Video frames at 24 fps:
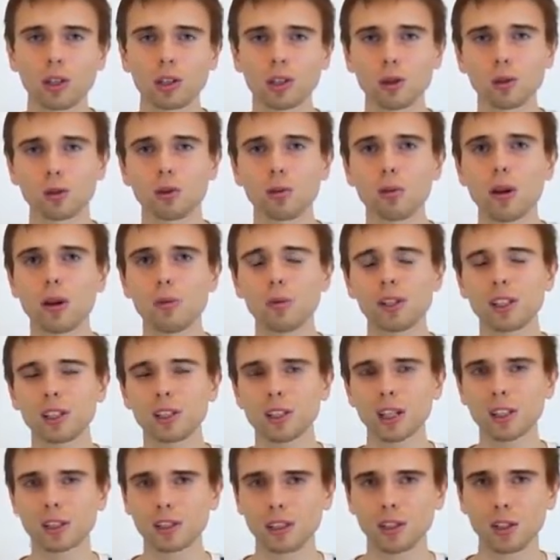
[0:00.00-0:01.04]
But if your
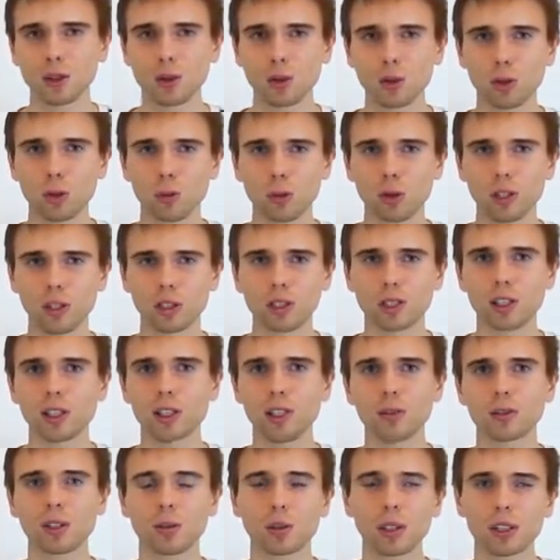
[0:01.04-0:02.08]
meditation starts
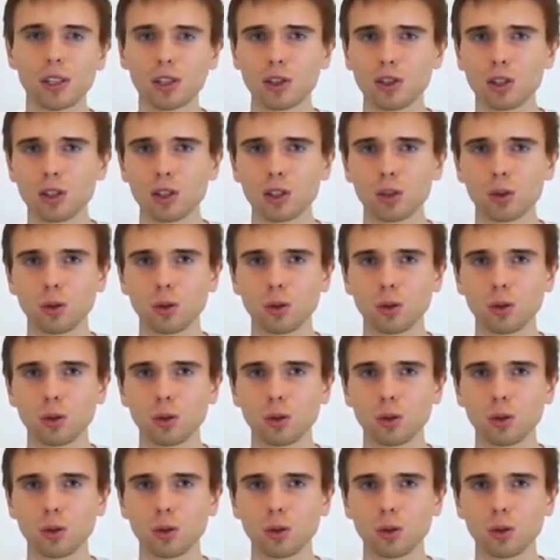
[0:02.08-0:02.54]
automatically,